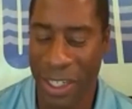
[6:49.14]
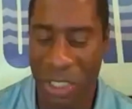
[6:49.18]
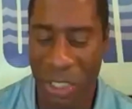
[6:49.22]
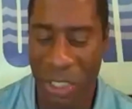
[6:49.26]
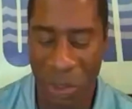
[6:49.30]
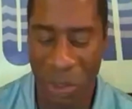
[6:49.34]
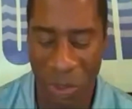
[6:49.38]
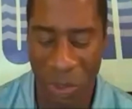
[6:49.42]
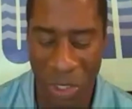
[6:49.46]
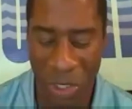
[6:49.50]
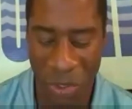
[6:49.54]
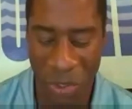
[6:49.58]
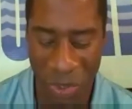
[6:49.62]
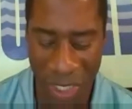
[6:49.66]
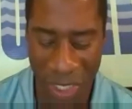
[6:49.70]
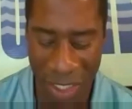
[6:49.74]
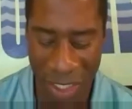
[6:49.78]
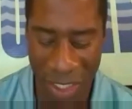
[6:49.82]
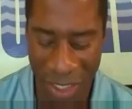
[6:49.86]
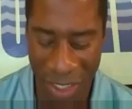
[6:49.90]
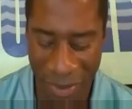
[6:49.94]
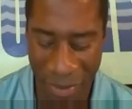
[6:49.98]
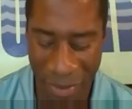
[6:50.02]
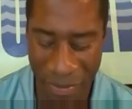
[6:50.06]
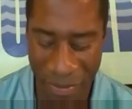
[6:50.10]
You did some
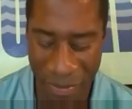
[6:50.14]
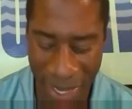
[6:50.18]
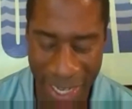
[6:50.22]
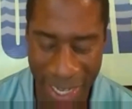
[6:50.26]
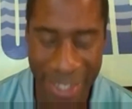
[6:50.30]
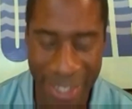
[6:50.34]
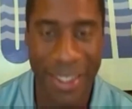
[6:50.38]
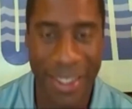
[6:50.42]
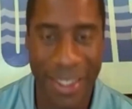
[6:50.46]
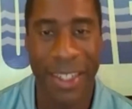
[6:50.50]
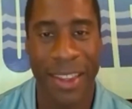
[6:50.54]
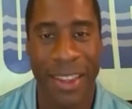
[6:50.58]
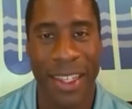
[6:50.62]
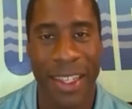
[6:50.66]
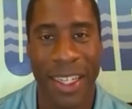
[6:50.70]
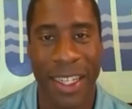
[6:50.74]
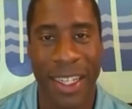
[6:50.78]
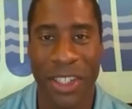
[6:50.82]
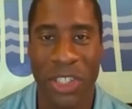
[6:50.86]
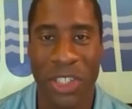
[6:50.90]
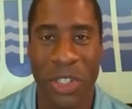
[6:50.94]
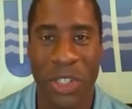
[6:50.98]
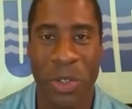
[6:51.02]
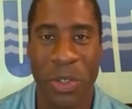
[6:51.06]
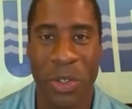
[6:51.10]
amazing things.
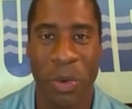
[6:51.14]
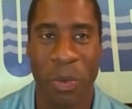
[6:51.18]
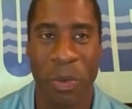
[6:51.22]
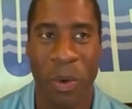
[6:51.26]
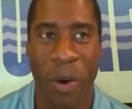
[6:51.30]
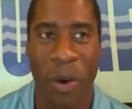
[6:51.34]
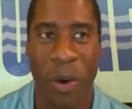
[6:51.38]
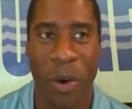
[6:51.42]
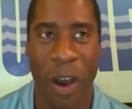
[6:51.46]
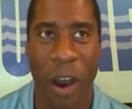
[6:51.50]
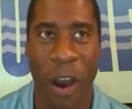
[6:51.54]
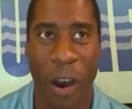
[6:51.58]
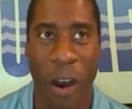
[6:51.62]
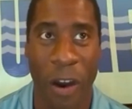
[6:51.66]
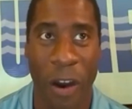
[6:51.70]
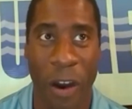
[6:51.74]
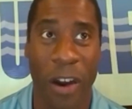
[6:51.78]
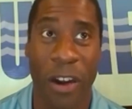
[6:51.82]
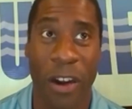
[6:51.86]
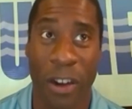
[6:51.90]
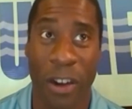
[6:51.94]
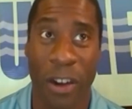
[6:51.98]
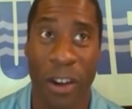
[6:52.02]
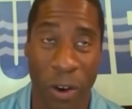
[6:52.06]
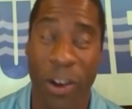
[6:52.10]
You
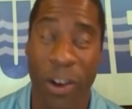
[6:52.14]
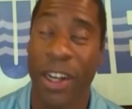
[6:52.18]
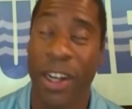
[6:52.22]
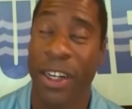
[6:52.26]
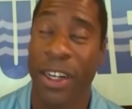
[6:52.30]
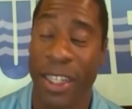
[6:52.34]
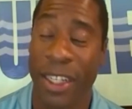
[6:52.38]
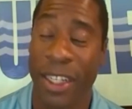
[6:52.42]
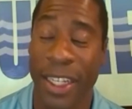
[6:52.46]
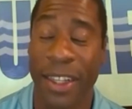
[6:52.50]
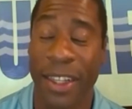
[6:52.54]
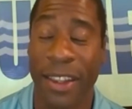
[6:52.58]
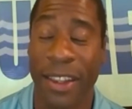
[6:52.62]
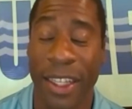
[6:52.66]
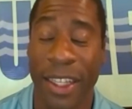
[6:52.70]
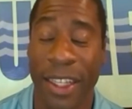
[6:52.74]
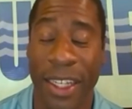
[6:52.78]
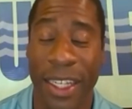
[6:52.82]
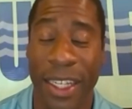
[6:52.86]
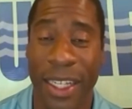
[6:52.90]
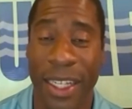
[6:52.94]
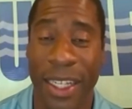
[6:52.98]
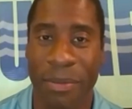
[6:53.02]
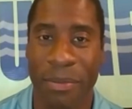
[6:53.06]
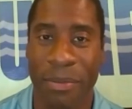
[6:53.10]
are currently
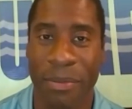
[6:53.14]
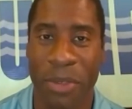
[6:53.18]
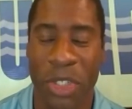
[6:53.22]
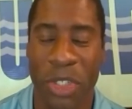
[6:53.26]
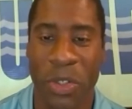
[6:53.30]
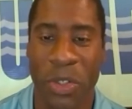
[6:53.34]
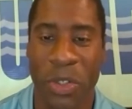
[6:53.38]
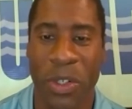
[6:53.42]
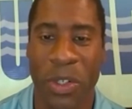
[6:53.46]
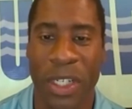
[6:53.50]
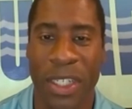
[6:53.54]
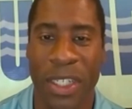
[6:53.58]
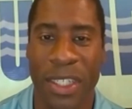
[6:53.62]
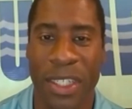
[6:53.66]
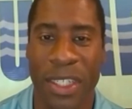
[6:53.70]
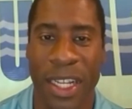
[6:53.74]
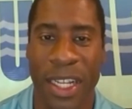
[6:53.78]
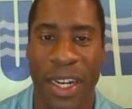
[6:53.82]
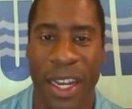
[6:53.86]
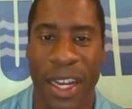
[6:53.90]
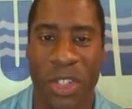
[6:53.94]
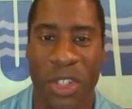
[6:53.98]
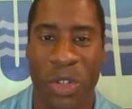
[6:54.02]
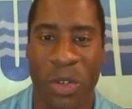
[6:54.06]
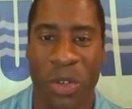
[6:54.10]
the Missouri State
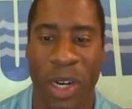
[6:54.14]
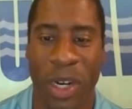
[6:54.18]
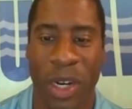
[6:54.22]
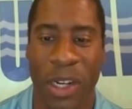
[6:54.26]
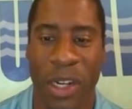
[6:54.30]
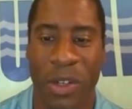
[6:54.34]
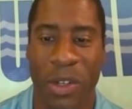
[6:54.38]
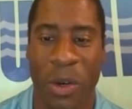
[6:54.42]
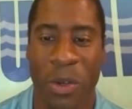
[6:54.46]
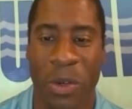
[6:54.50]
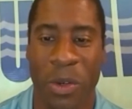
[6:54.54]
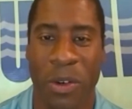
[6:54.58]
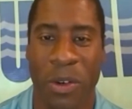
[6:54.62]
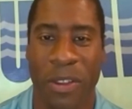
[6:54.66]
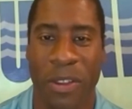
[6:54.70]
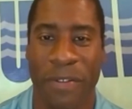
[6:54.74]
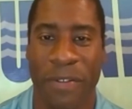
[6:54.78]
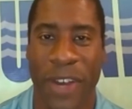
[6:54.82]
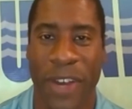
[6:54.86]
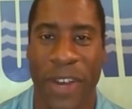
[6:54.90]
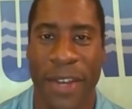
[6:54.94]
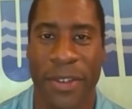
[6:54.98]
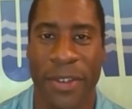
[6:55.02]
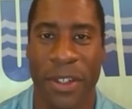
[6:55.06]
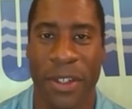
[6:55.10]
High School record holder in the
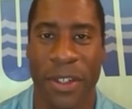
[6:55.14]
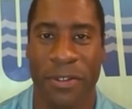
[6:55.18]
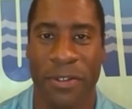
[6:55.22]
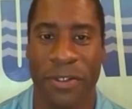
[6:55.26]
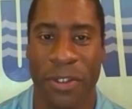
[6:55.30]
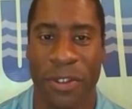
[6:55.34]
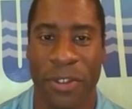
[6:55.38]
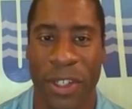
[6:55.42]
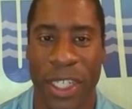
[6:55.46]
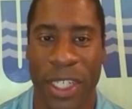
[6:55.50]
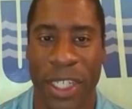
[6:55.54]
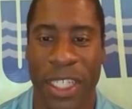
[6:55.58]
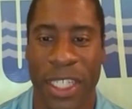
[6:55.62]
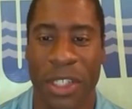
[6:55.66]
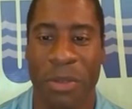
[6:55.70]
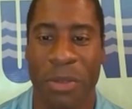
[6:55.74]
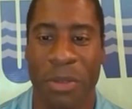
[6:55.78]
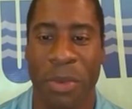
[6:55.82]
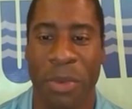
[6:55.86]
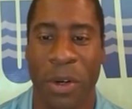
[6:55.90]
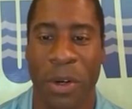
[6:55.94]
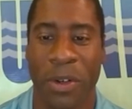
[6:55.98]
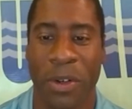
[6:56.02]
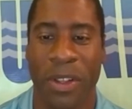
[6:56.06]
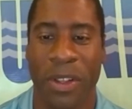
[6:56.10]
500 free. You
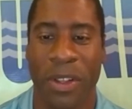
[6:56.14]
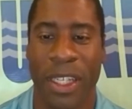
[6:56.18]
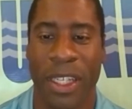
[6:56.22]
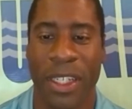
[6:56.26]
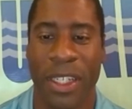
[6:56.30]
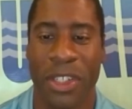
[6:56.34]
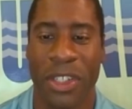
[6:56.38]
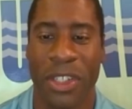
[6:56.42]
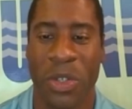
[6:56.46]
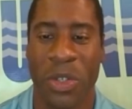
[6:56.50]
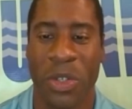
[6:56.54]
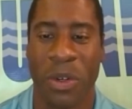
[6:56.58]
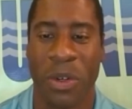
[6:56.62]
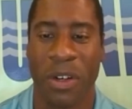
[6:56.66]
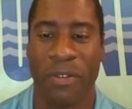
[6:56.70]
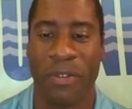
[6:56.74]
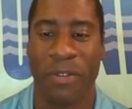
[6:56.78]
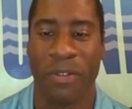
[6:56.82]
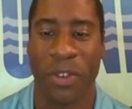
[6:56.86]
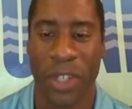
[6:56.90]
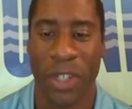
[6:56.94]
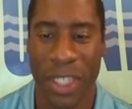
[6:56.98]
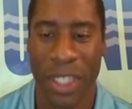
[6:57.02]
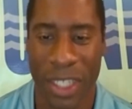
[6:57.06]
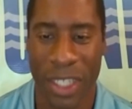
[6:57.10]
broke the 200
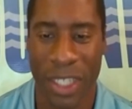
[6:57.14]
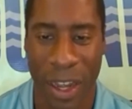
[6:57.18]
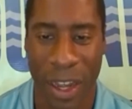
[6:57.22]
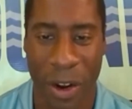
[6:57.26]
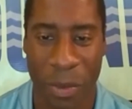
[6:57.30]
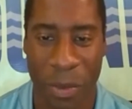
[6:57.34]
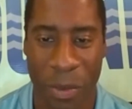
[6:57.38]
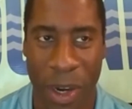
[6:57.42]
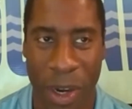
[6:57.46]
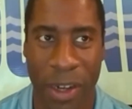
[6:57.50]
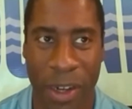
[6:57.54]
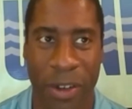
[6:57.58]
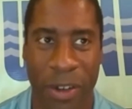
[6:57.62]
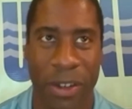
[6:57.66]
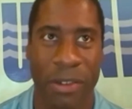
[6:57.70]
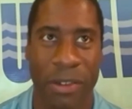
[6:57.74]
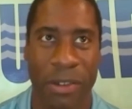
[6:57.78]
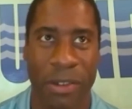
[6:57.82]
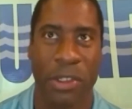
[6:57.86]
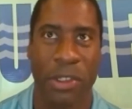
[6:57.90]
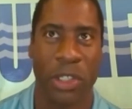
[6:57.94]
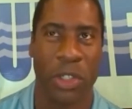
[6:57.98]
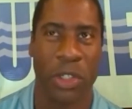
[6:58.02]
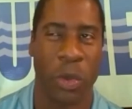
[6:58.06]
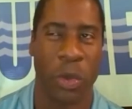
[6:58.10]
freestyle record
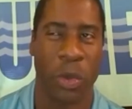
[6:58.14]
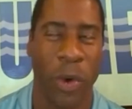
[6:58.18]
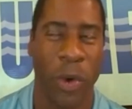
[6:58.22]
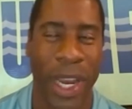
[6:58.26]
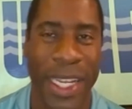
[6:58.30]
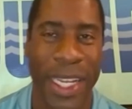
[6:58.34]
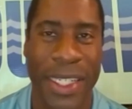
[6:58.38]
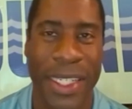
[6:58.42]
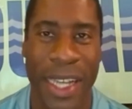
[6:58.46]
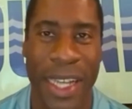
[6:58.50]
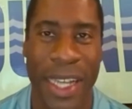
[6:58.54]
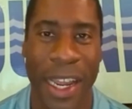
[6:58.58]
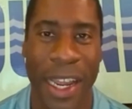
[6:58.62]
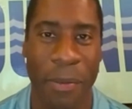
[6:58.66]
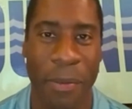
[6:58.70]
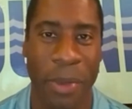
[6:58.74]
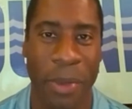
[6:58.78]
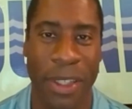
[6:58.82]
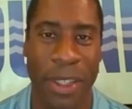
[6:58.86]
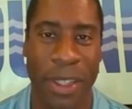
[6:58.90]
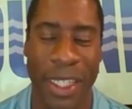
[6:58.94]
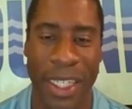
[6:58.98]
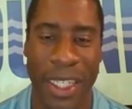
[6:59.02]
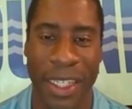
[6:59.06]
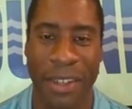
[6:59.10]
twice, I
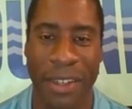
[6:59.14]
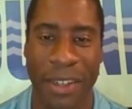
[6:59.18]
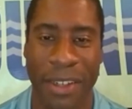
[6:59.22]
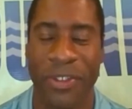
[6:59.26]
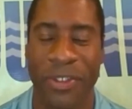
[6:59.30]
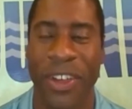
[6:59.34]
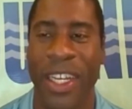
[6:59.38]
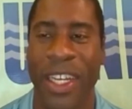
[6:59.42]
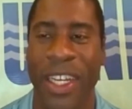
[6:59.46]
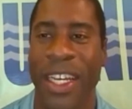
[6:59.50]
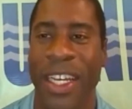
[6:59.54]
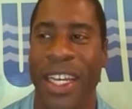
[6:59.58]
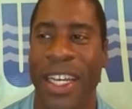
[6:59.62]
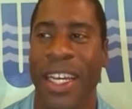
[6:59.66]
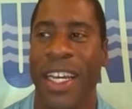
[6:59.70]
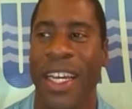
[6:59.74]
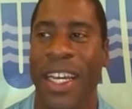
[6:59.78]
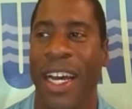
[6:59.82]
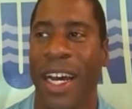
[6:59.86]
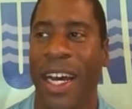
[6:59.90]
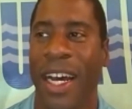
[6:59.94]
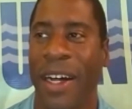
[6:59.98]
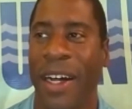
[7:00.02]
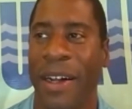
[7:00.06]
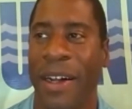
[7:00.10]
believe.
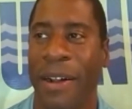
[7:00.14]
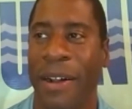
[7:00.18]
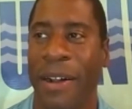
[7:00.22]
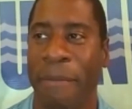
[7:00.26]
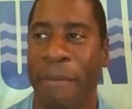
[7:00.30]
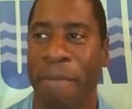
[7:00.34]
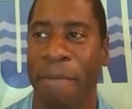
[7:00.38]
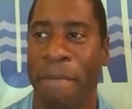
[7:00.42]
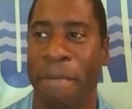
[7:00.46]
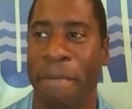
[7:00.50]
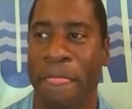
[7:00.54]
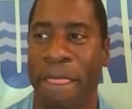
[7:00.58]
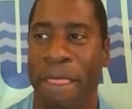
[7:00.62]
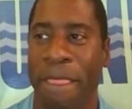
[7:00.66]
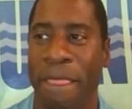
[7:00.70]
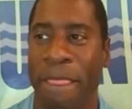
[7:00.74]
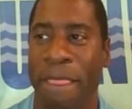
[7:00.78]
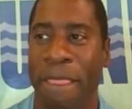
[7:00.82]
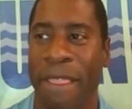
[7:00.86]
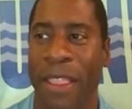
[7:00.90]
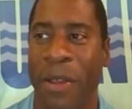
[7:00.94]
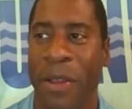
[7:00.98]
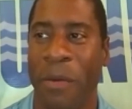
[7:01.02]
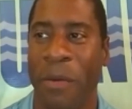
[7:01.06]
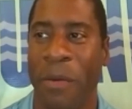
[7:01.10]

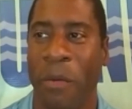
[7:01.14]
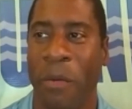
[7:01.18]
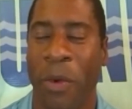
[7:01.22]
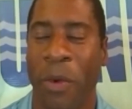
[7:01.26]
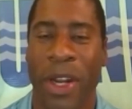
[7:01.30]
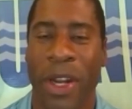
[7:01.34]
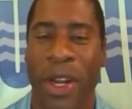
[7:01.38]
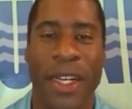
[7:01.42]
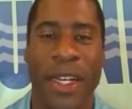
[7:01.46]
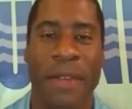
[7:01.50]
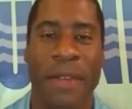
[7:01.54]
What did it